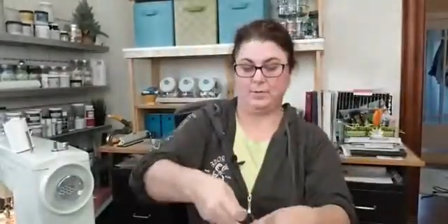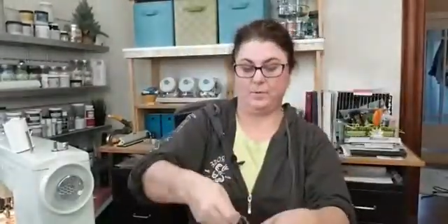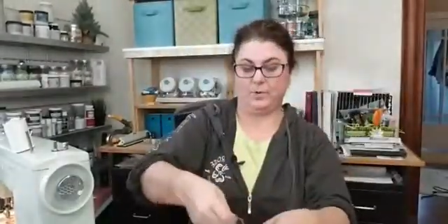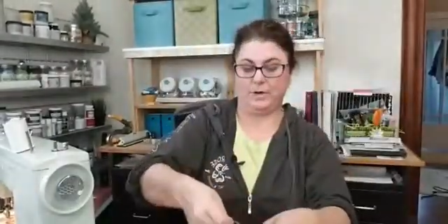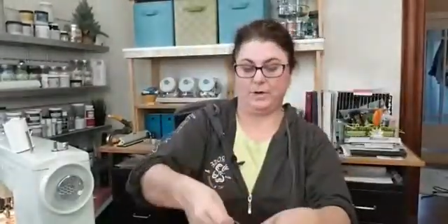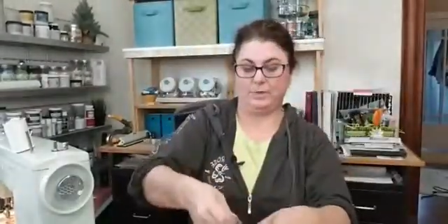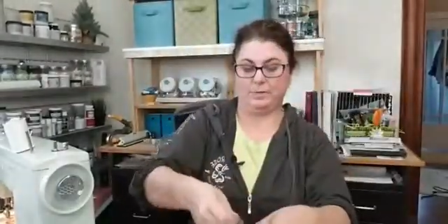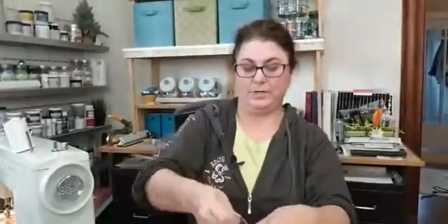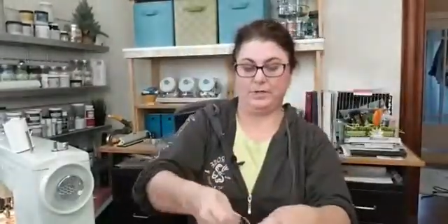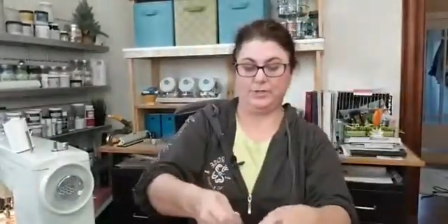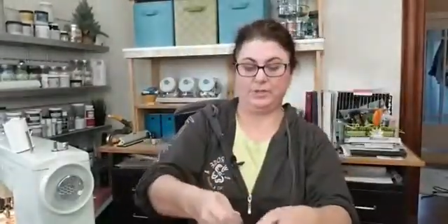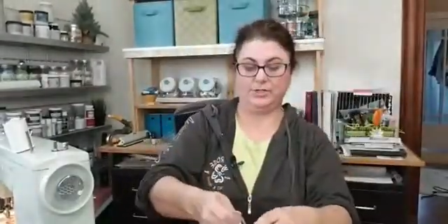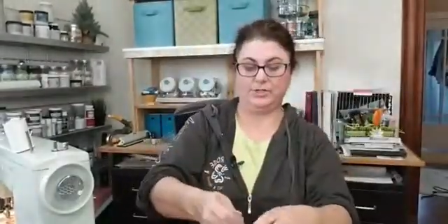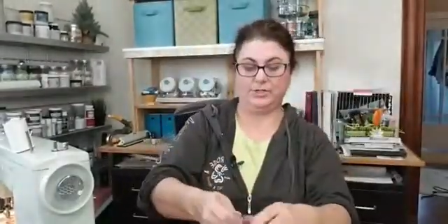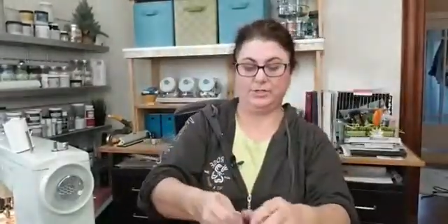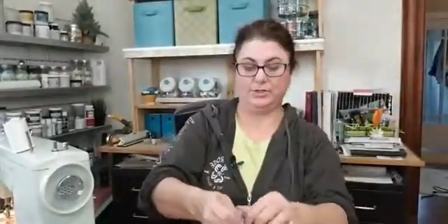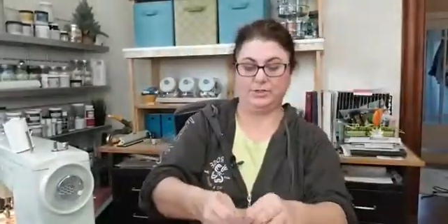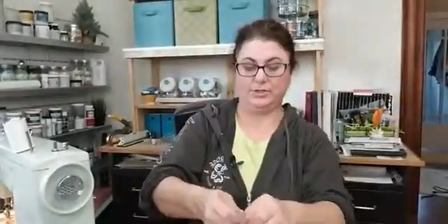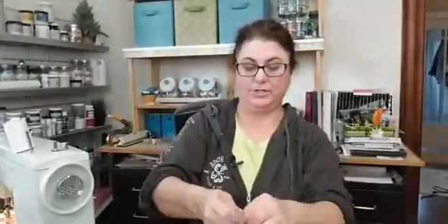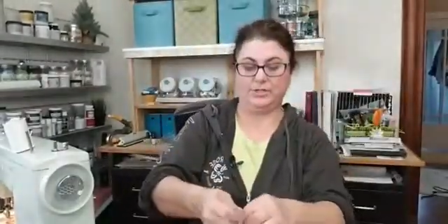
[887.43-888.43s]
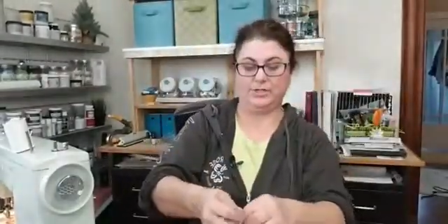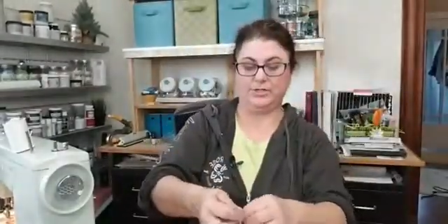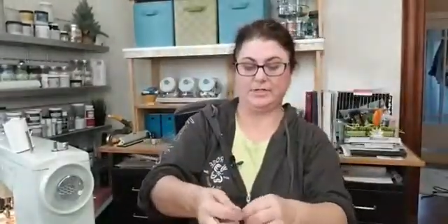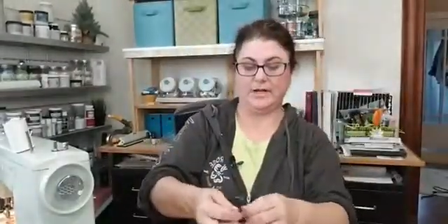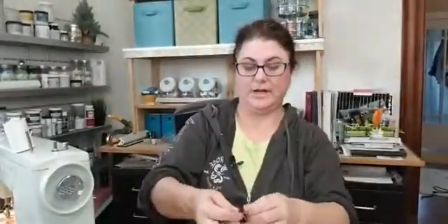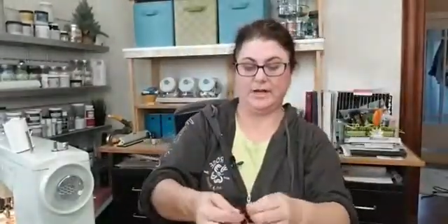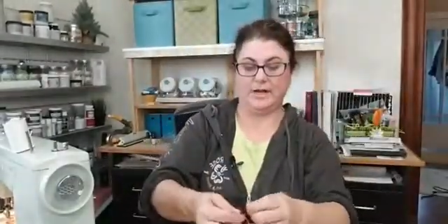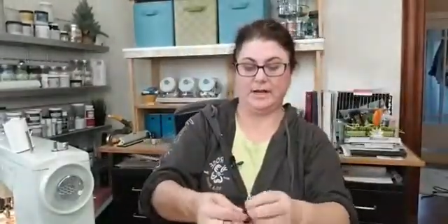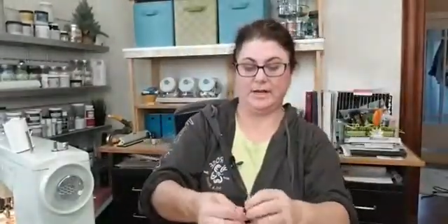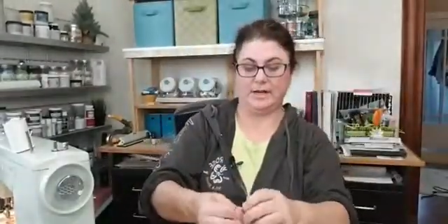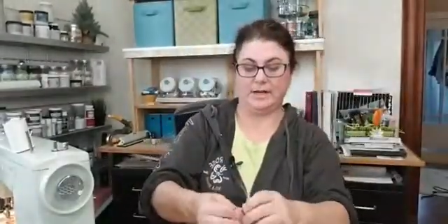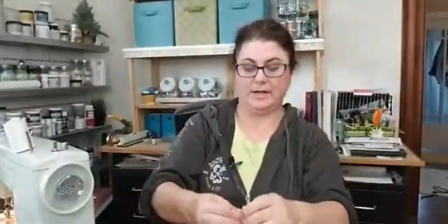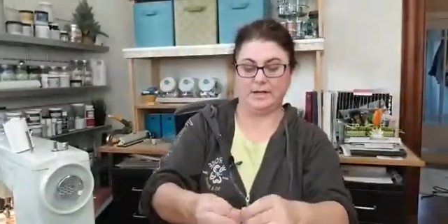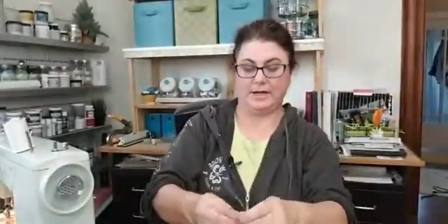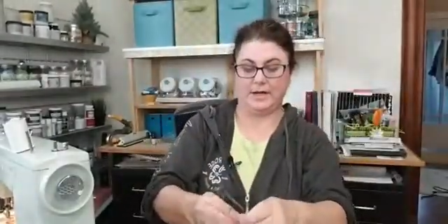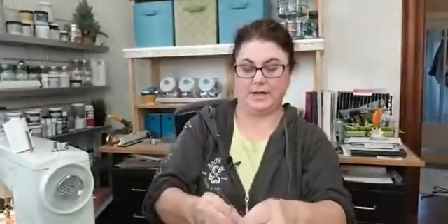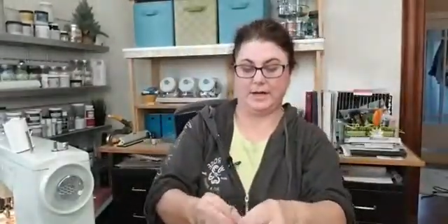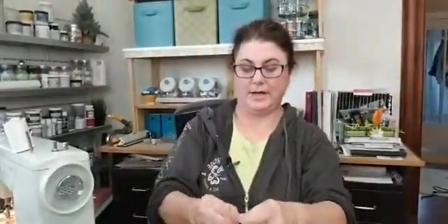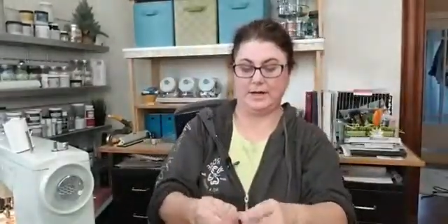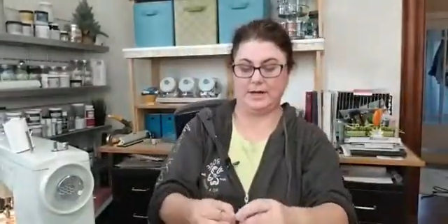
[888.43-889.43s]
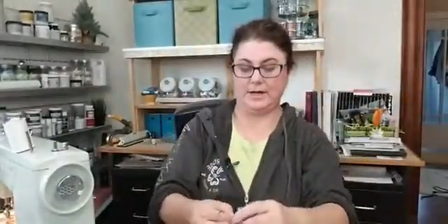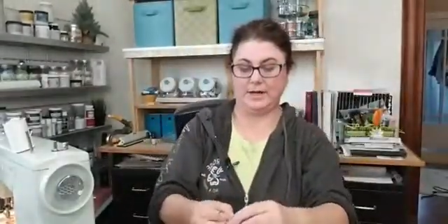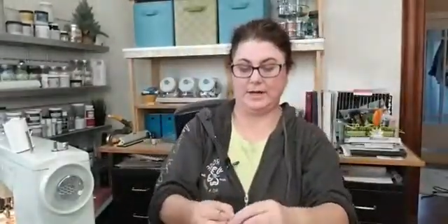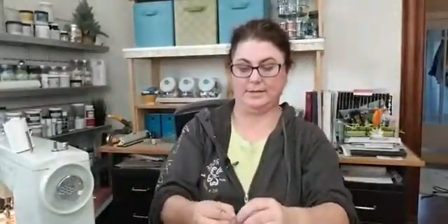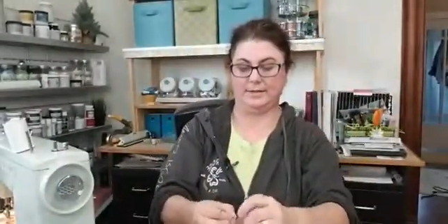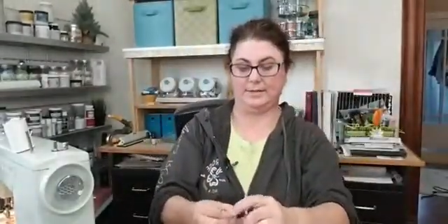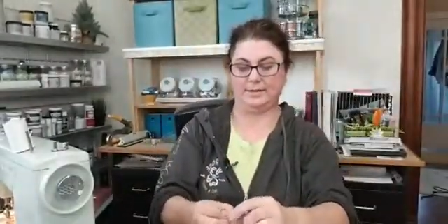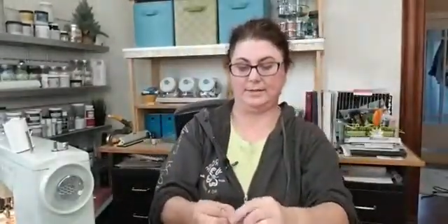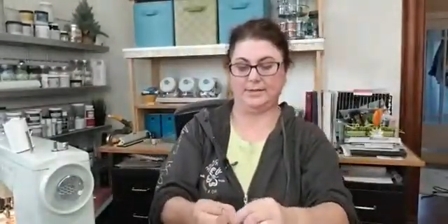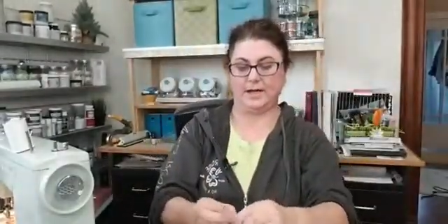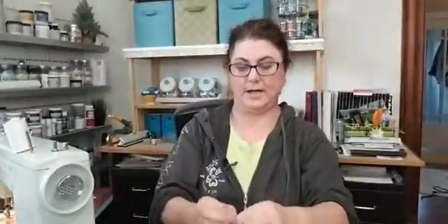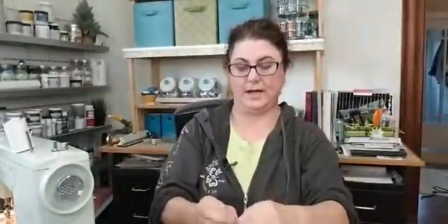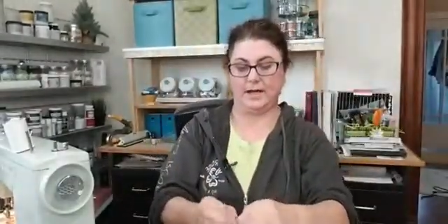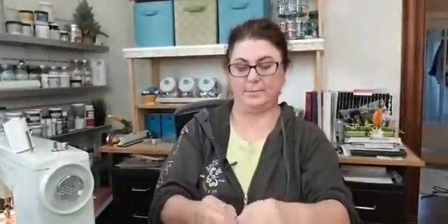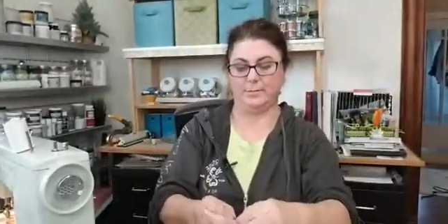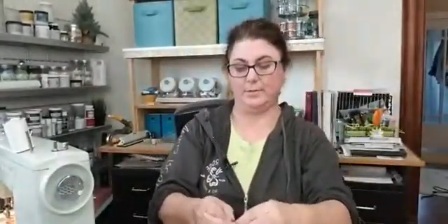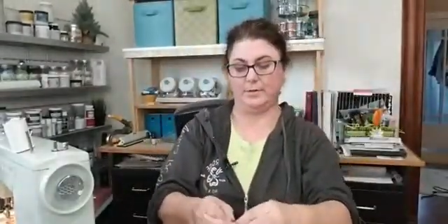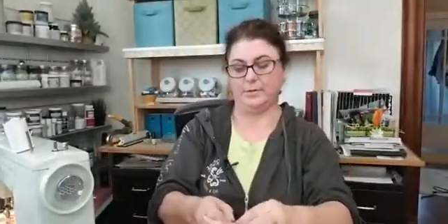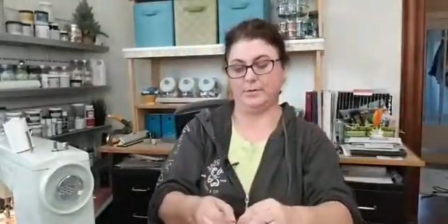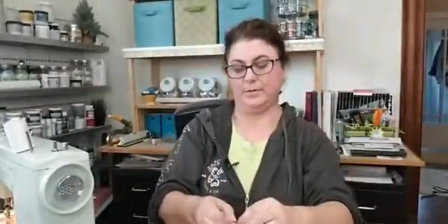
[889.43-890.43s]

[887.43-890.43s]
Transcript: what I'm going to do is tie a knot at the top.